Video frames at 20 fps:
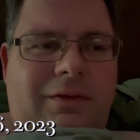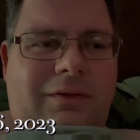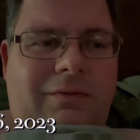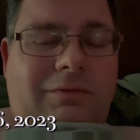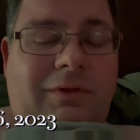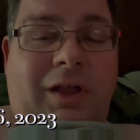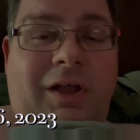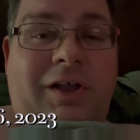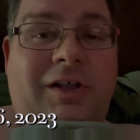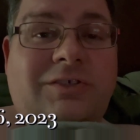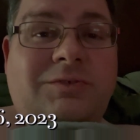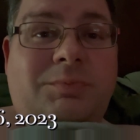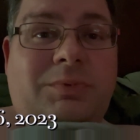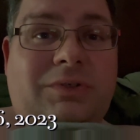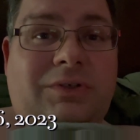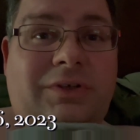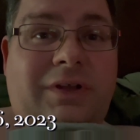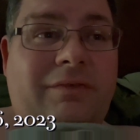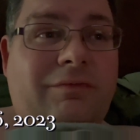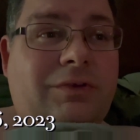The
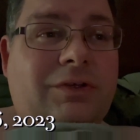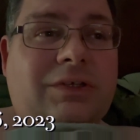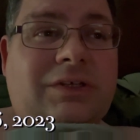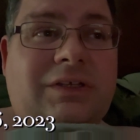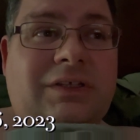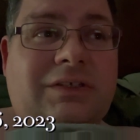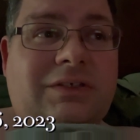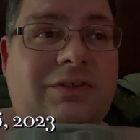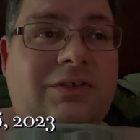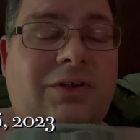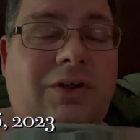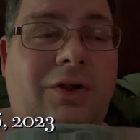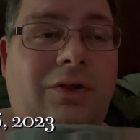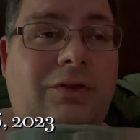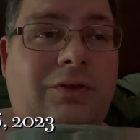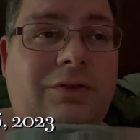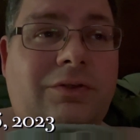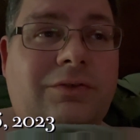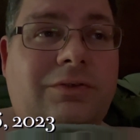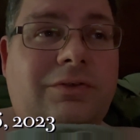hospital never did
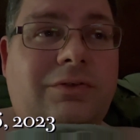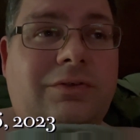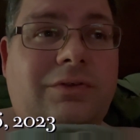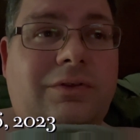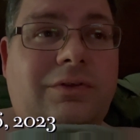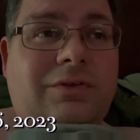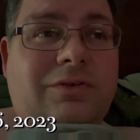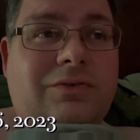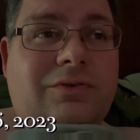call to